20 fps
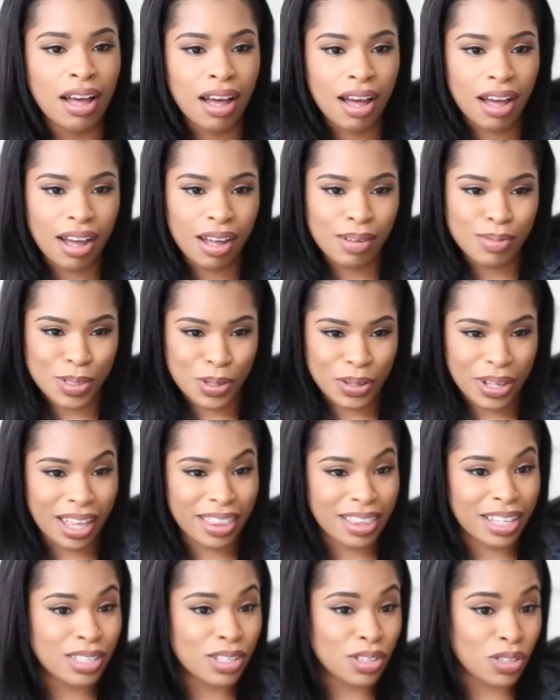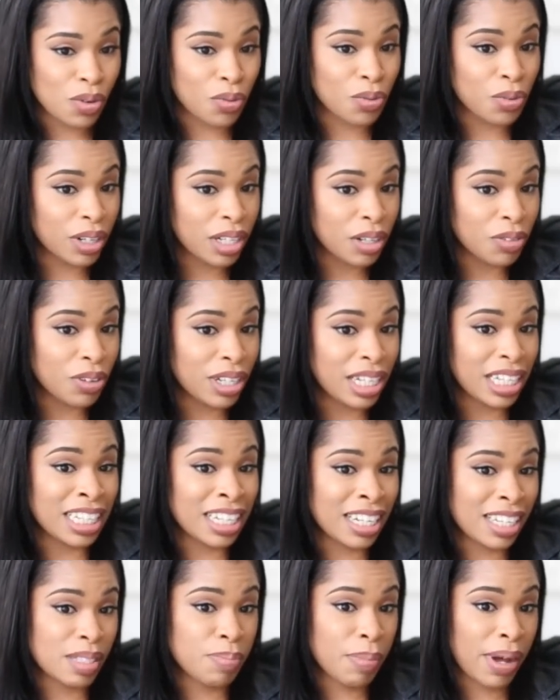Um, so, yeah, this is a really, really
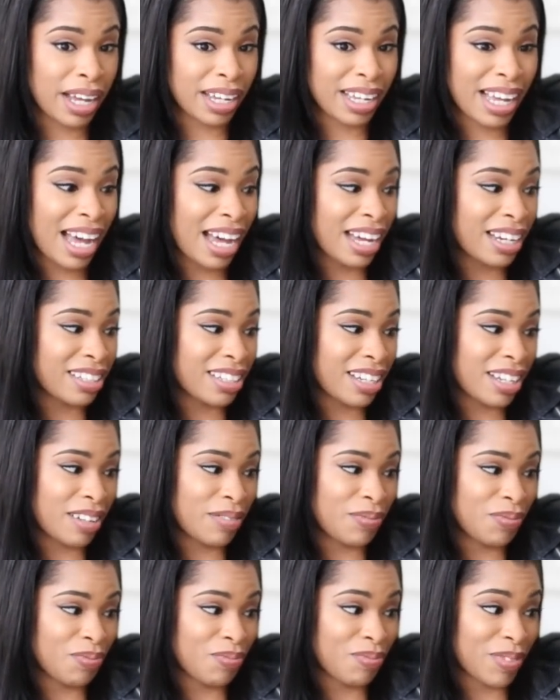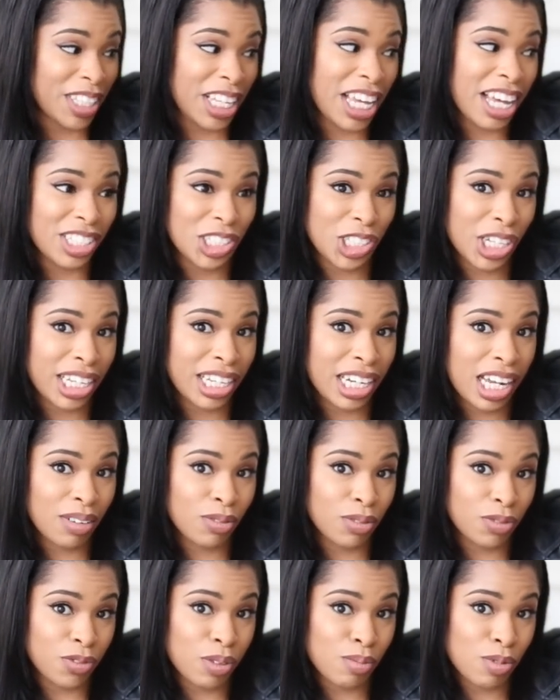nice bag. And um, yeah, check it
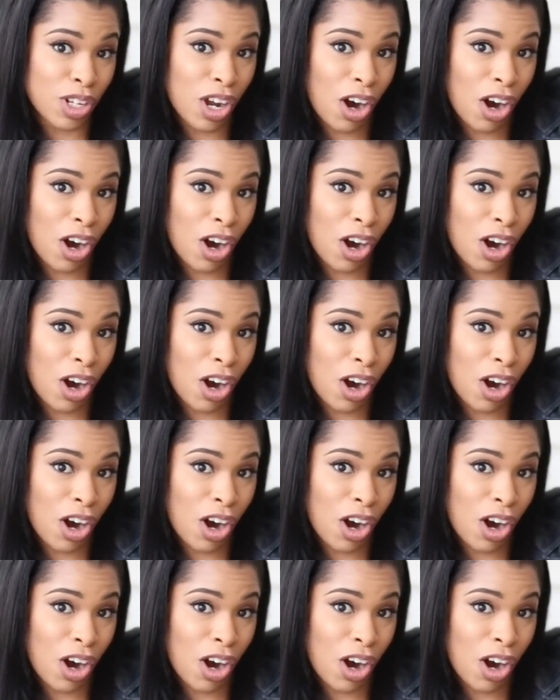out from